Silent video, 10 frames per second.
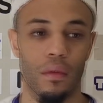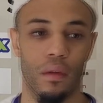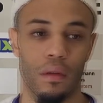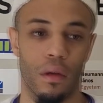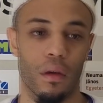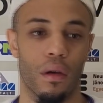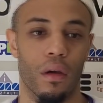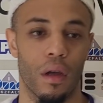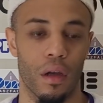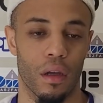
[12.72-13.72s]
uh,
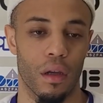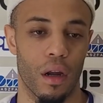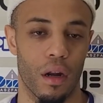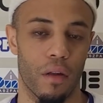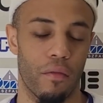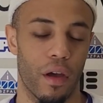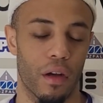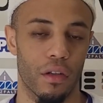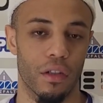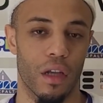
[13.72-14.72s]
got an
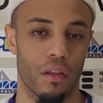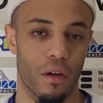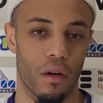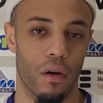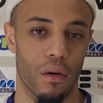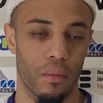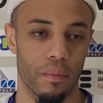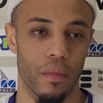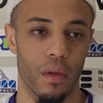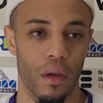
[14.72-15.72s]
advantage at their
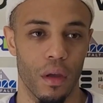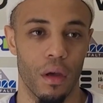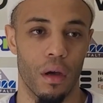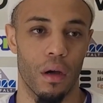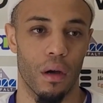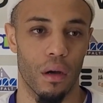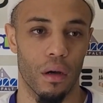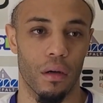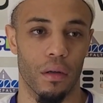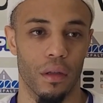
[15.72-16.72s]
home. Uh,
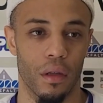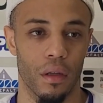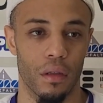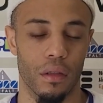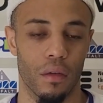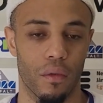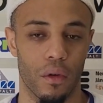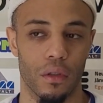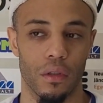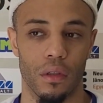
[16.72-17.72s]
it's
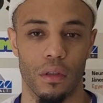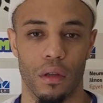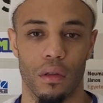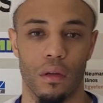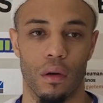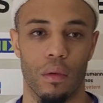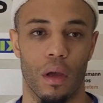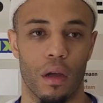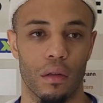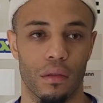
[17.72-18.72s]
unfortunate that you know we
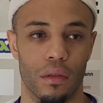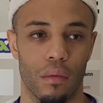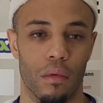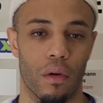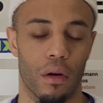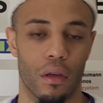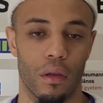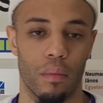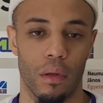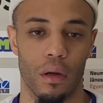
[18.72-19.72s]
had some of our key
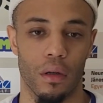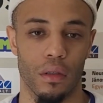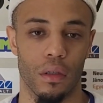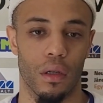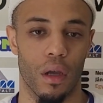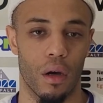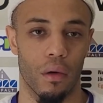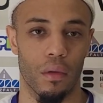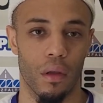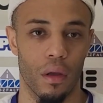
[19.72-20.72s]
players sitting out,
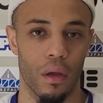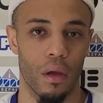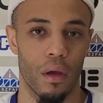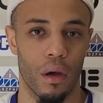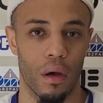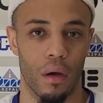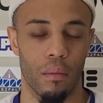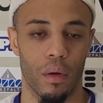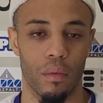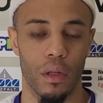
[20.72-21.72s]
um,
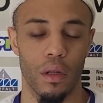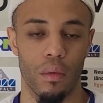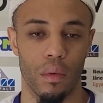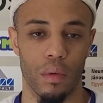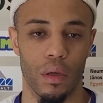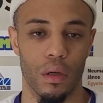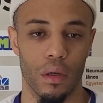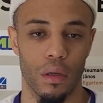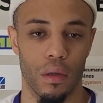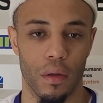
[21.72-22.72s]
but we did what we
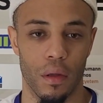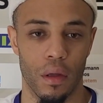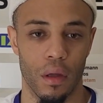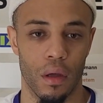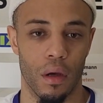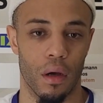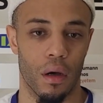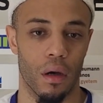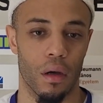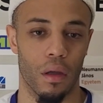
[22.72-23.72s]
could.
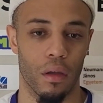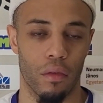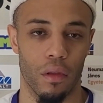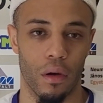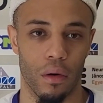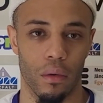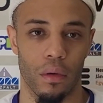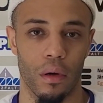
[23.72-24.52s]
Uh, even though